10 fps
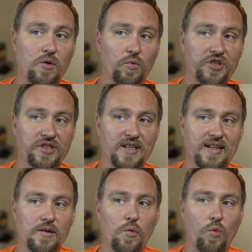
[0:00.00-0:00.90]
which
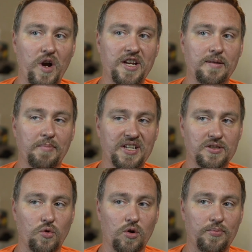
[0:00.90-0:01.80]
then weighted my
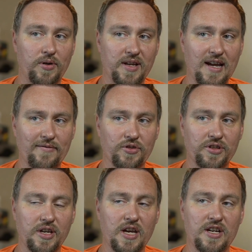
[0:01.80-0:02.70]
score pretty
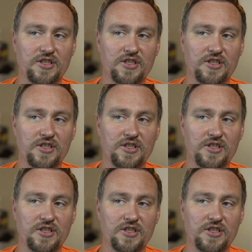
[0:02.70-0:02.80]
heavily.